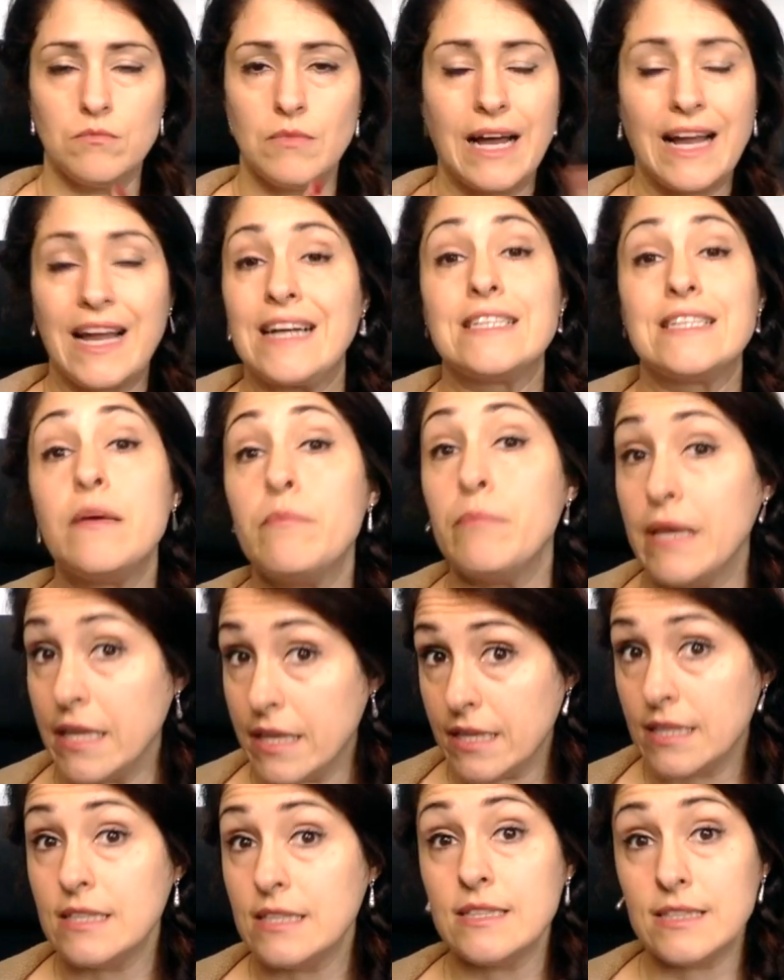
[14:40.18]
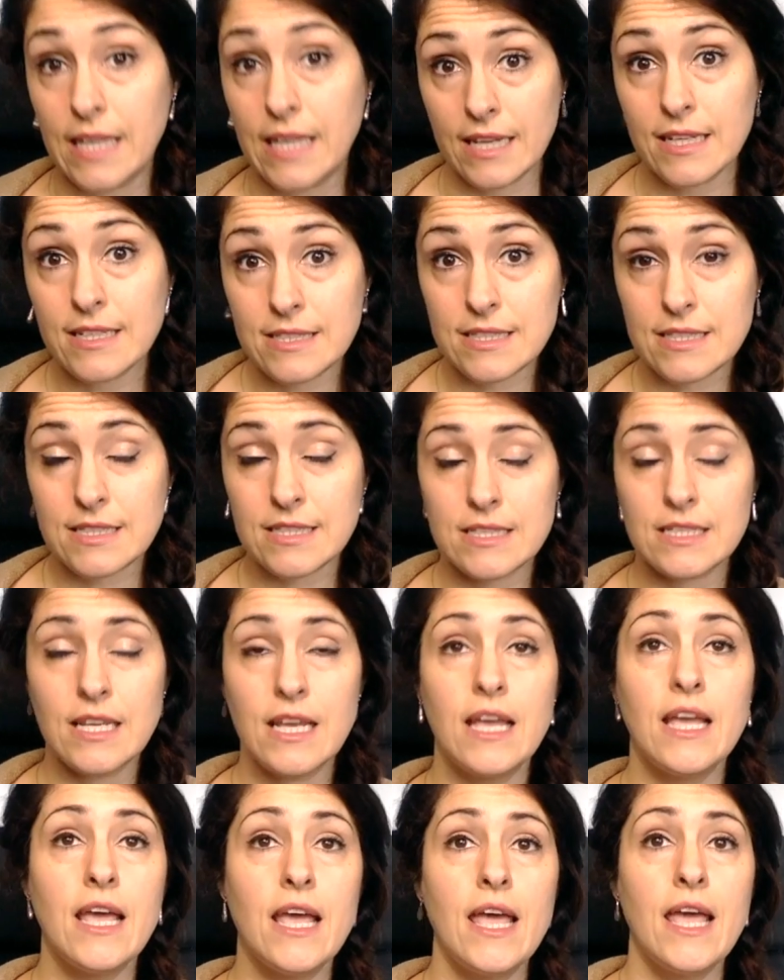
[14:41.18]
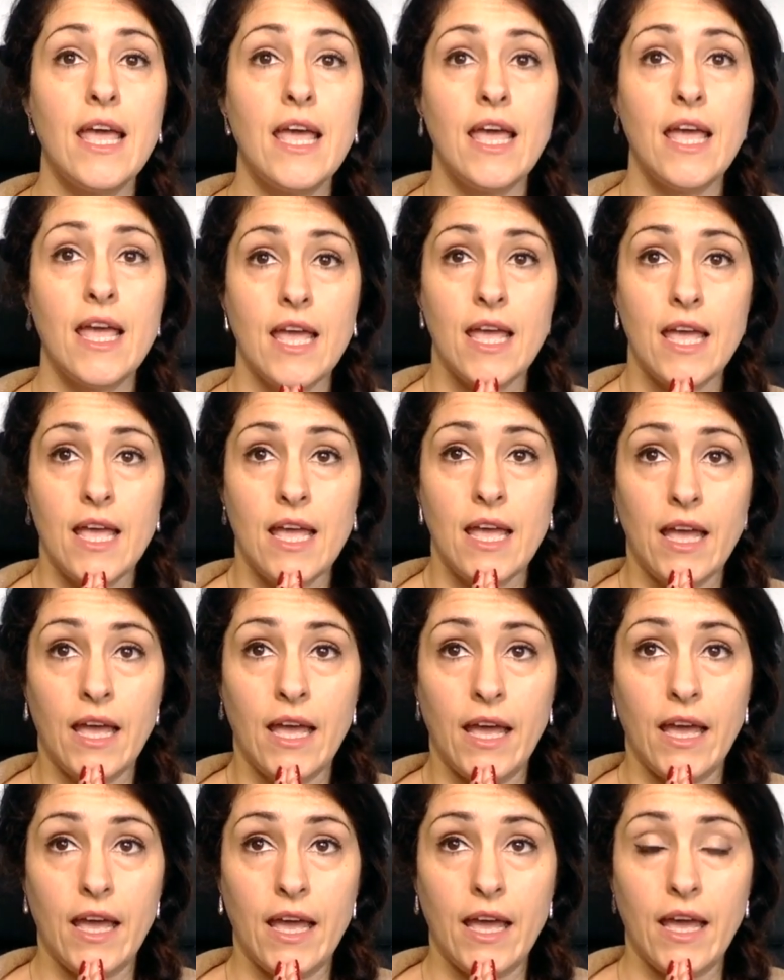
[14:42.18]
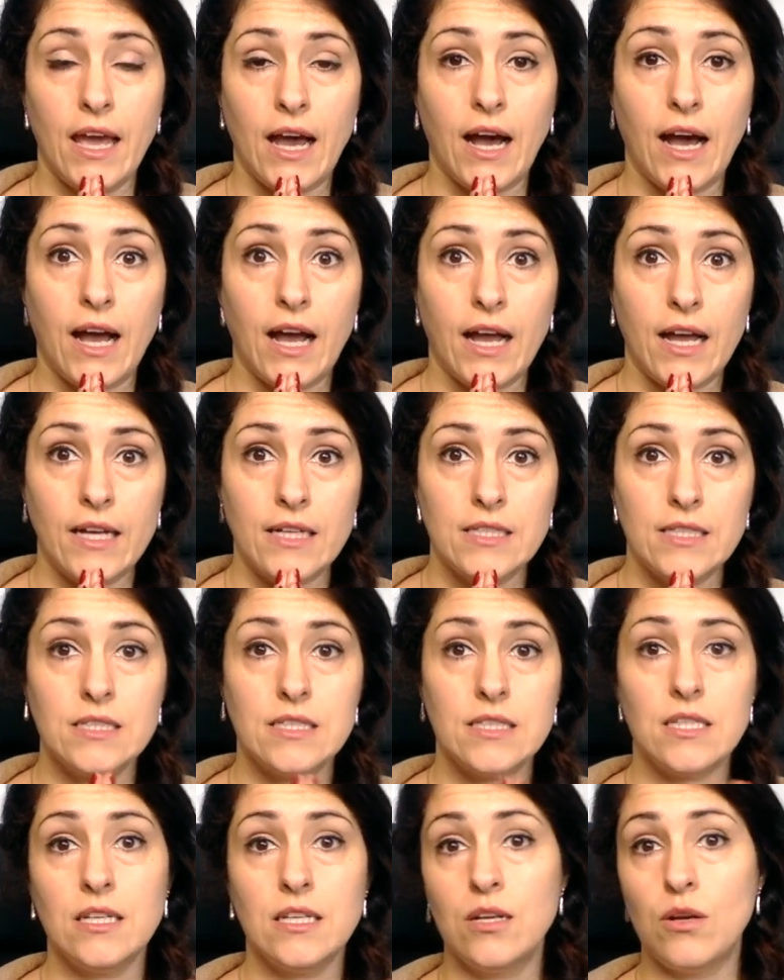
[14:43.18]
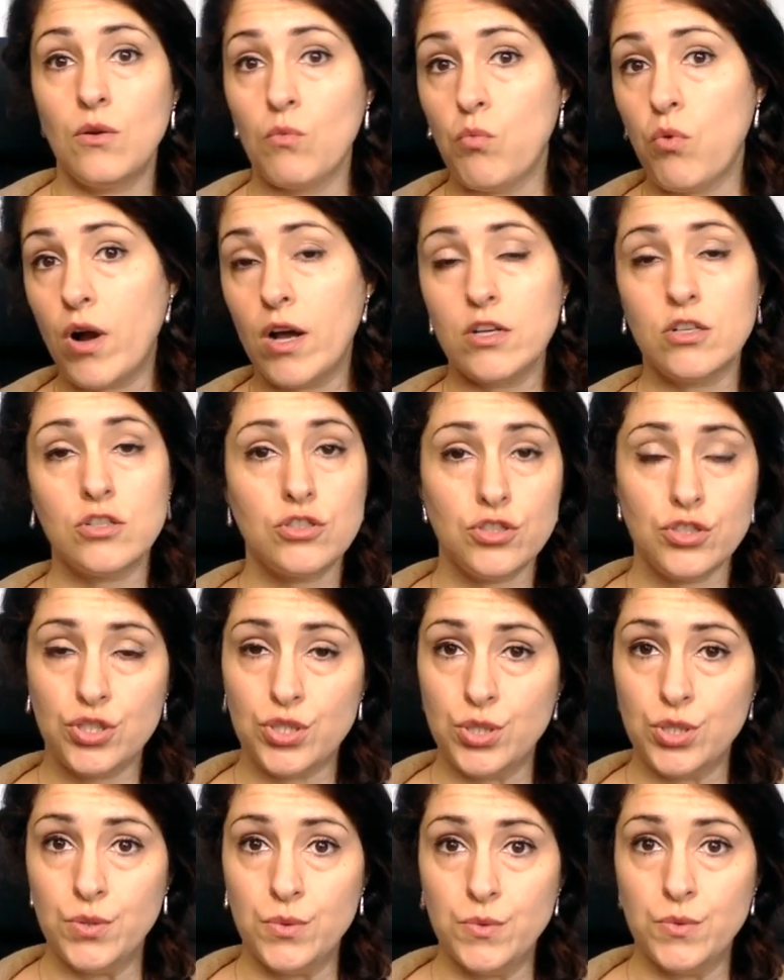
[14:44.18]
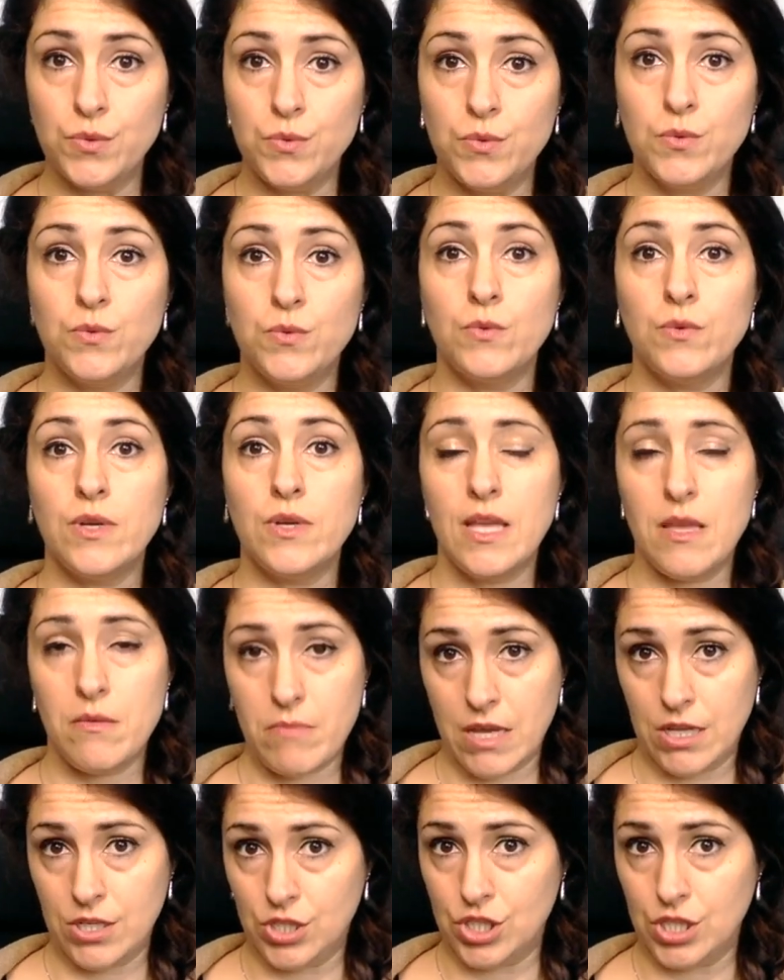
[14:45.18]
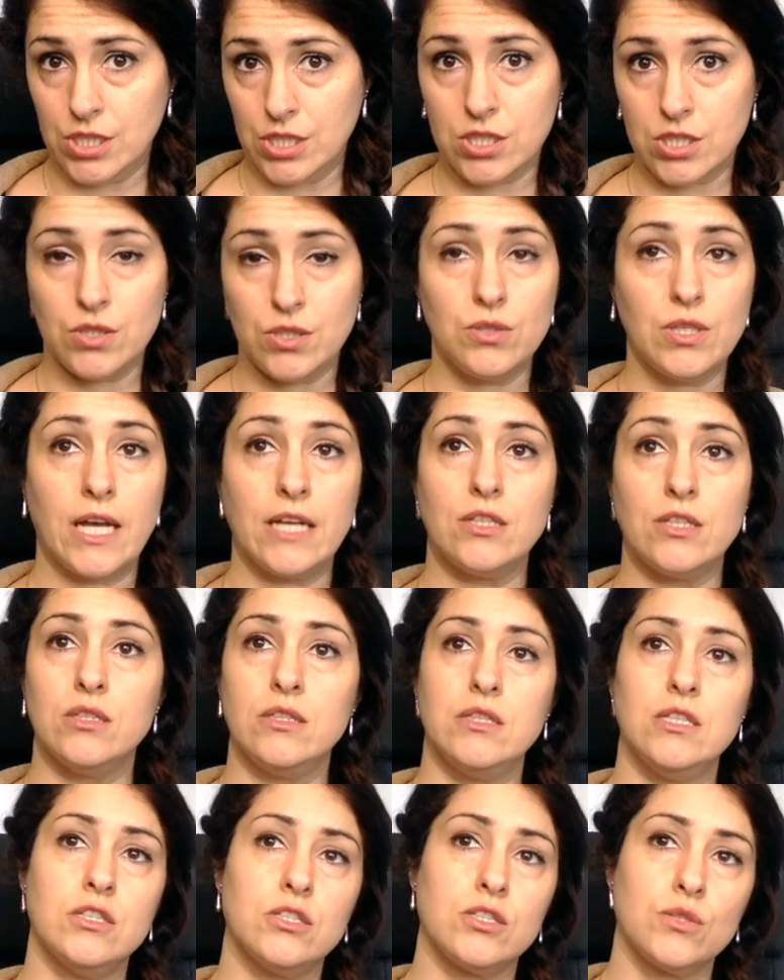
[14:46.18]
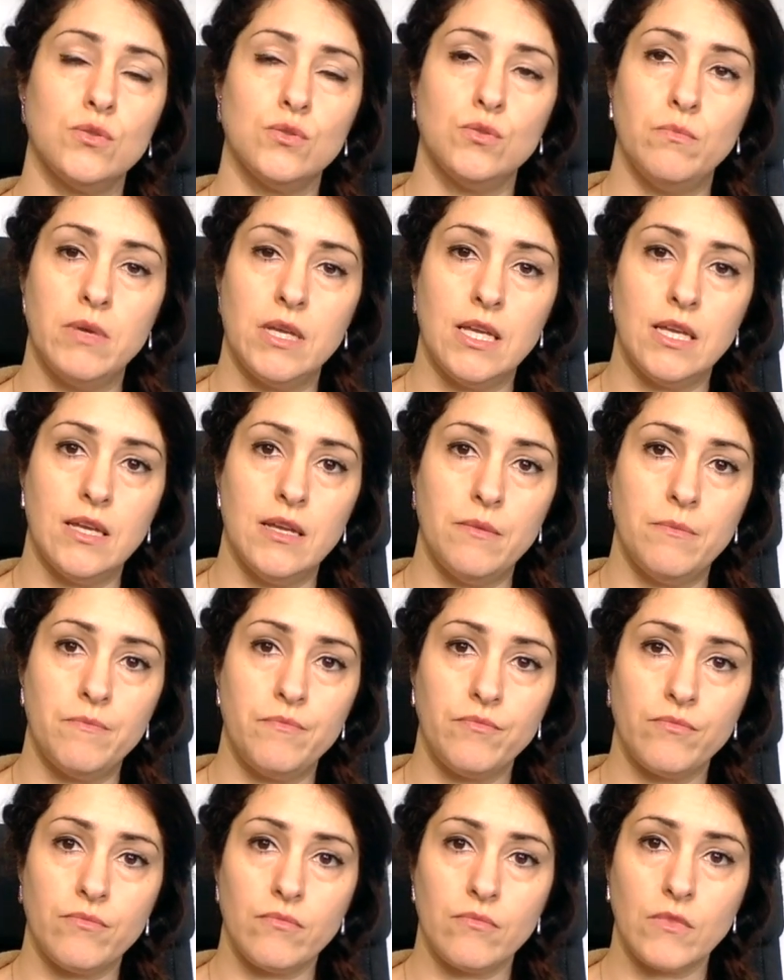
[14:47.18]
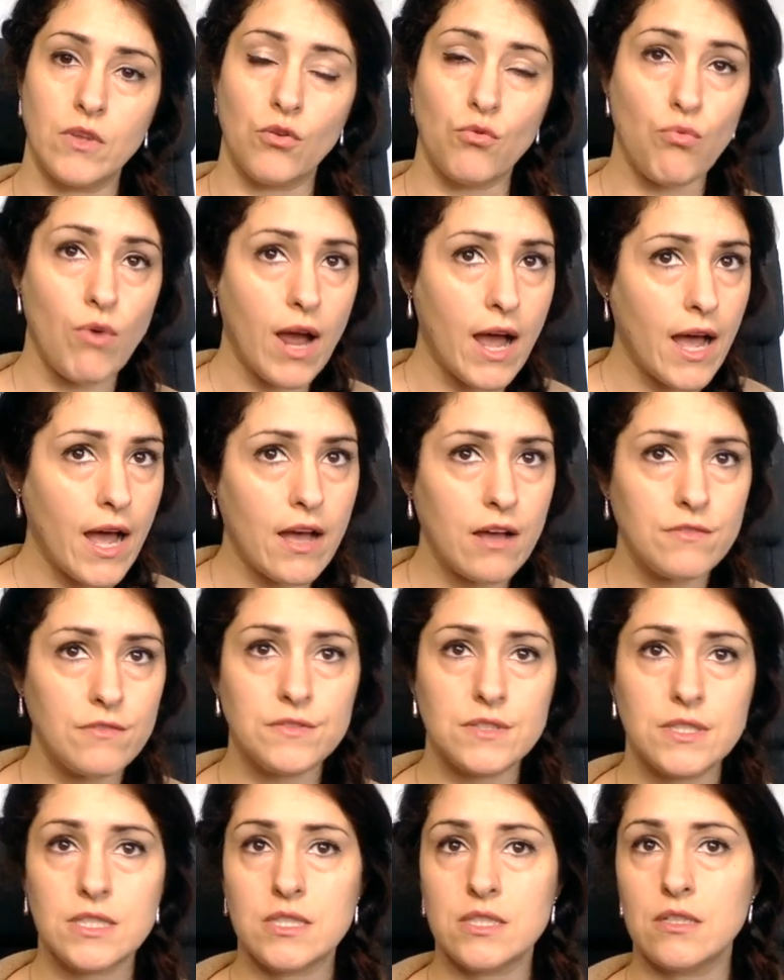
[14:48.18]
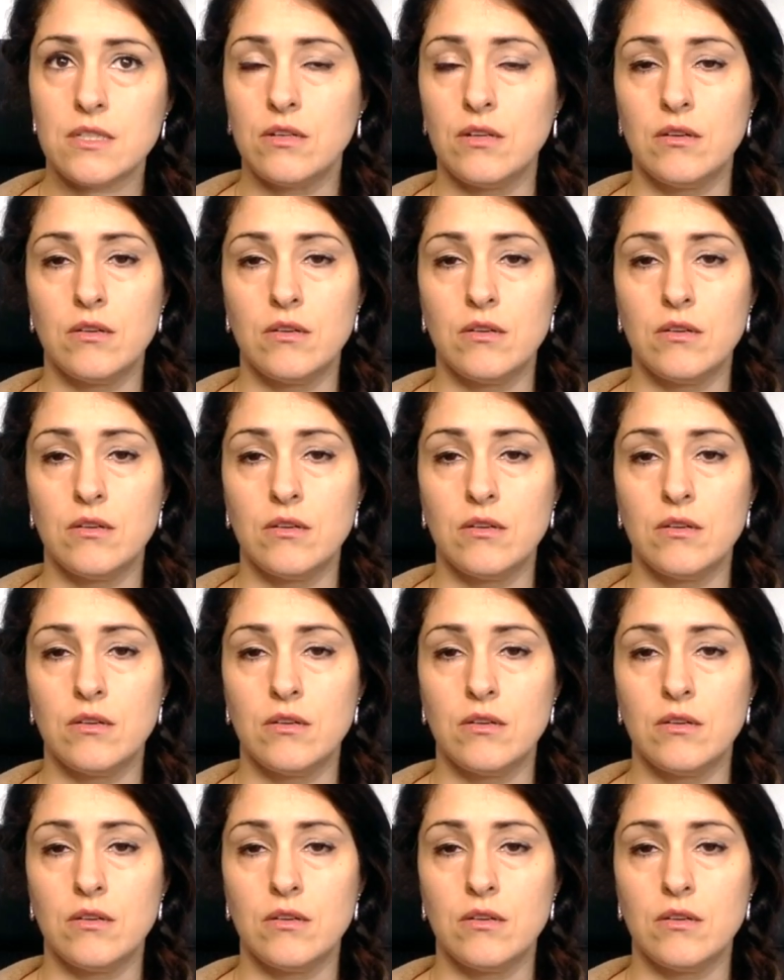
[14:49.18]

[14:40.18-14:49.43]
academic texts, and 1 or 2 images. That this could be graphs,